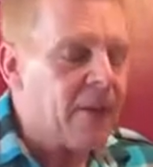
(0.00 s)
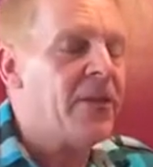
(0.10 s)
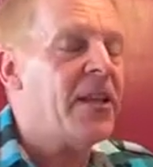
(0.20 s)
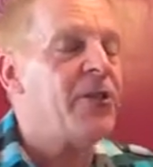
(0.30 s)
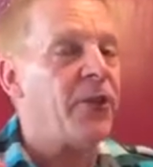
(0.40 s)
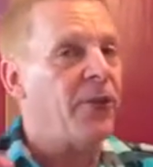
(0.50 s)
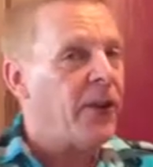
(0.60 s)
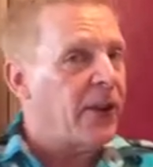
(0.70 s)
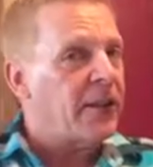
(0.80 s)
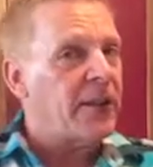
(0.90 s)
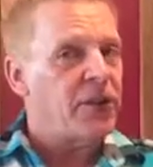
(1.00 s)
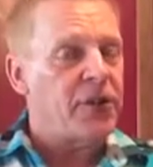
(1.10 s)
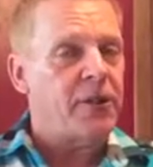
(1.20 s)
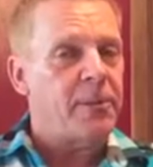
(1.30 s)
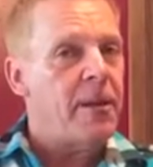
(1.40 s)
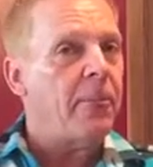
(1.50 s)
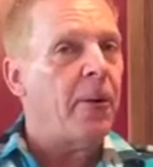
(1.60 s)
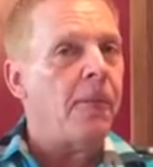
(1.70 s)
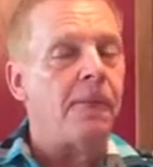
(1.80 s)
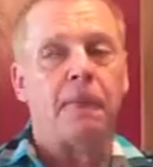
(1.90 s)
These are very delicious,
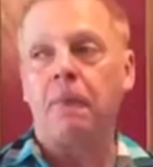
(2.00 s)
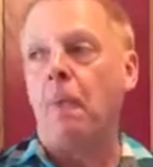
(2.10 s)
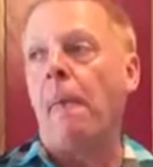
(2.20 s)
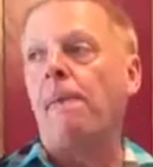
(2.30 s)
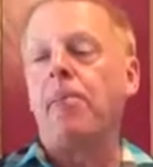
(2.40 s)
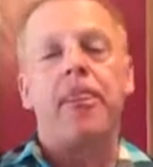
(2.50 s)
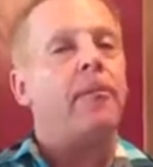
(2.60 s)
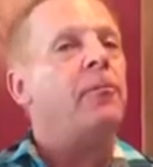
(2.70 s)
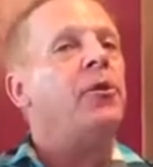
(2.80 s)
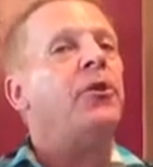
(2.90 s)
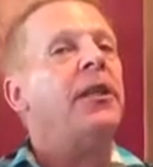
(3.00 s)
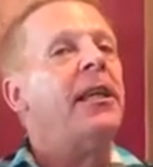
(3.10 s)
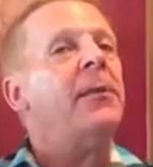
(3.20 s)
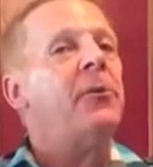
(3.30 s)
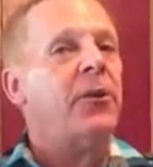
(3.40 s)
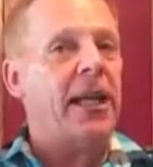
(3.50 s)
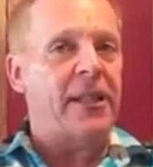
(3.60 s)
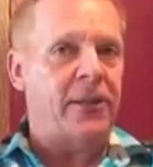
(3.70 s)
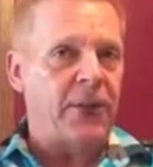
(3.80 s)
people. You're going to keep your guests